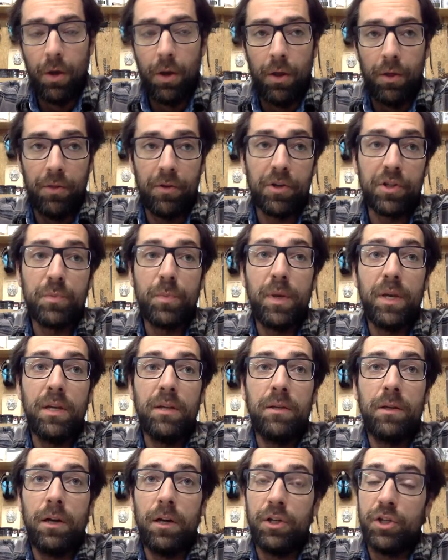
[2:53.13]
there's
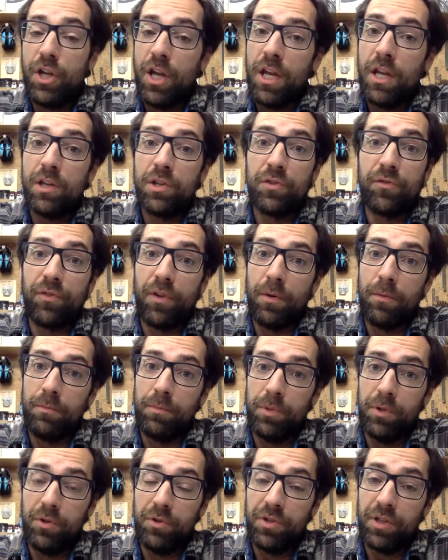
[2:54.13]
been a change
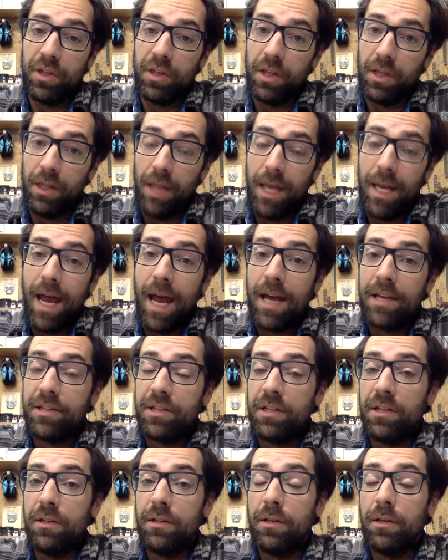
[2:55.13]
from using the lead
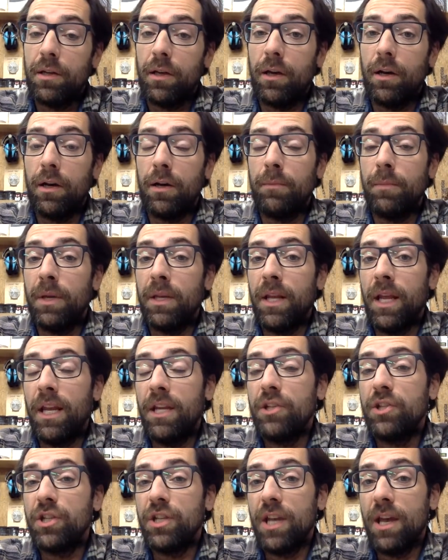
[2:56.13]
acid and
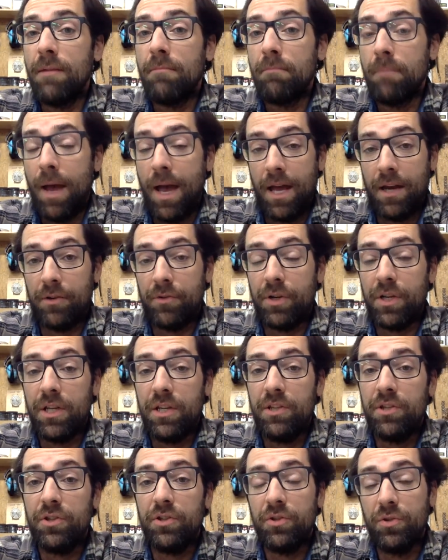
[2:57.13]
AGM
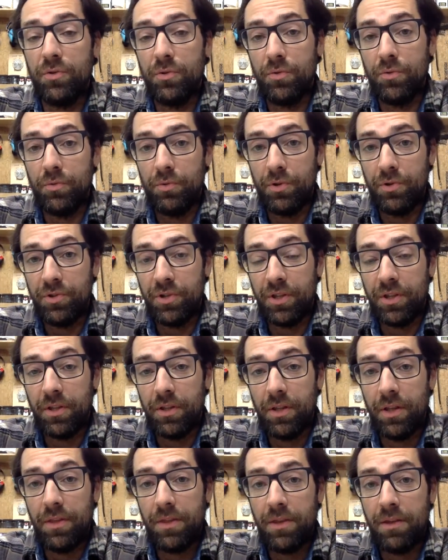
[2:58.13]
batteries to using the
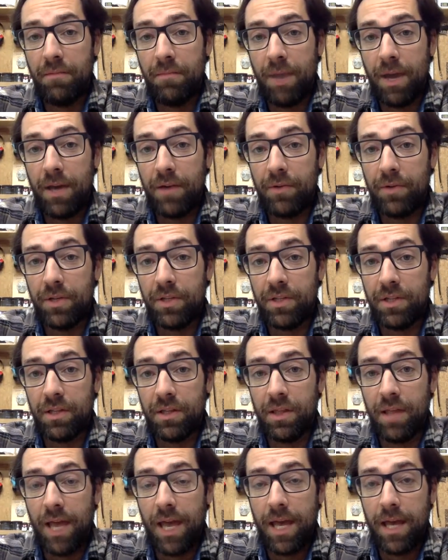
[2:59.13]
lithium batteries.
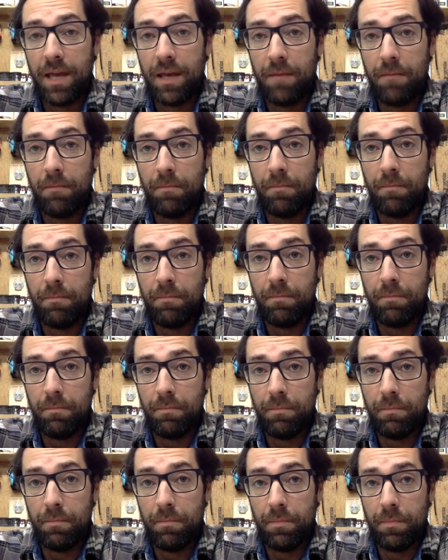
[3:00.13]
And the
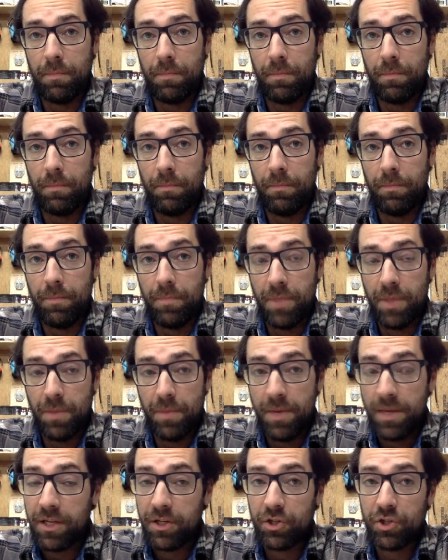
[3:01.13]

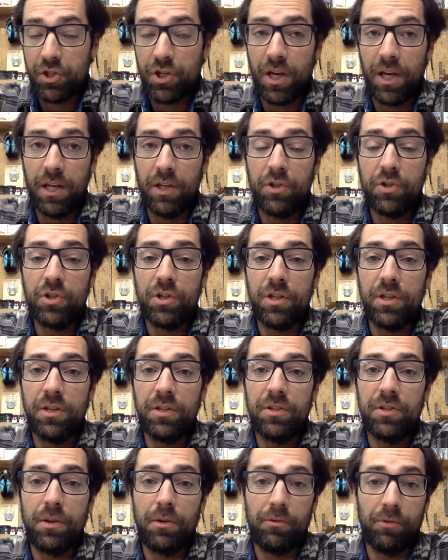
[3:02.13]
biggest change
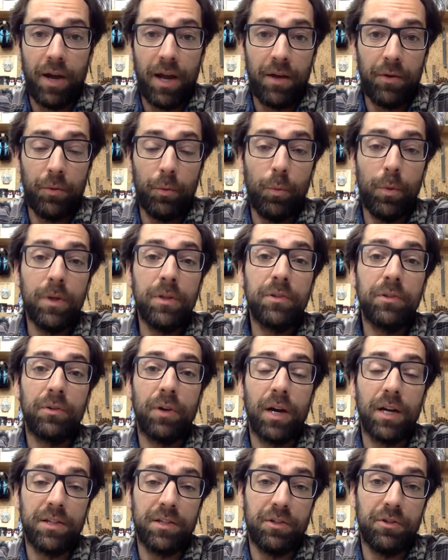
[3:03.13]
is around
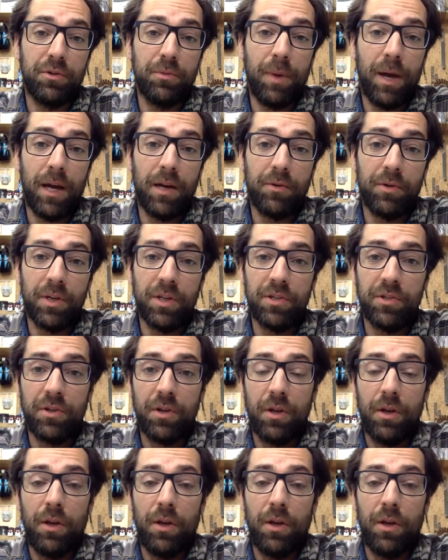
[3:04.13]
winterizing your batteries.